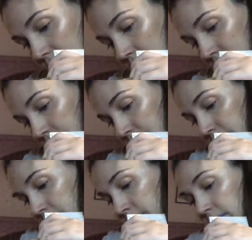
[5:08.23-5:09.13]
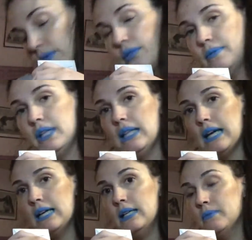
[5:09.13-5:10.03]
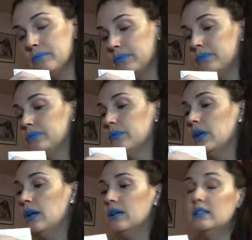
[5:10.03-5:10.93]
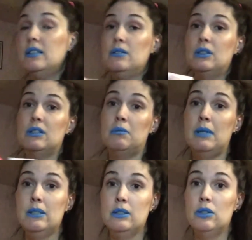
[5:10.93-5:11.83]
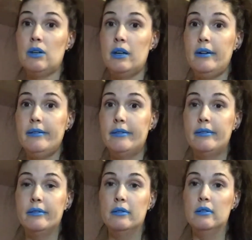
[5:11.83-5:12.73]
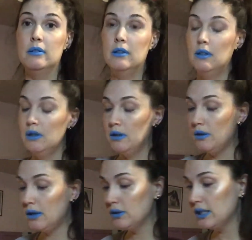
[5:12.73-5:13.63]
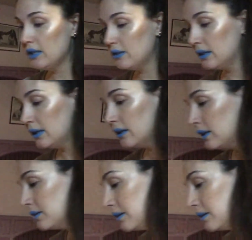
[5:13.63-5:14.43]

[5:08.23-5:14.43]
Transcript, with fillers: anything in the line. Because I wasn't about to go around town again.